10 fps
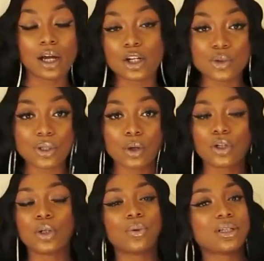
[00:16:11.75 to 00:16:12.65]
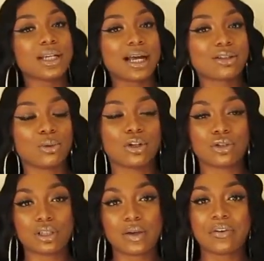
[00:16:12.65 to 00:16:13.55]
100 or do you want to take out
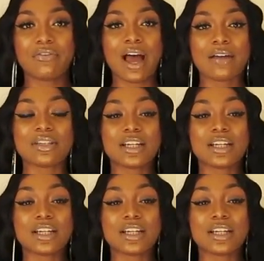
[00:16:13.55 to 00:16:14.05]
275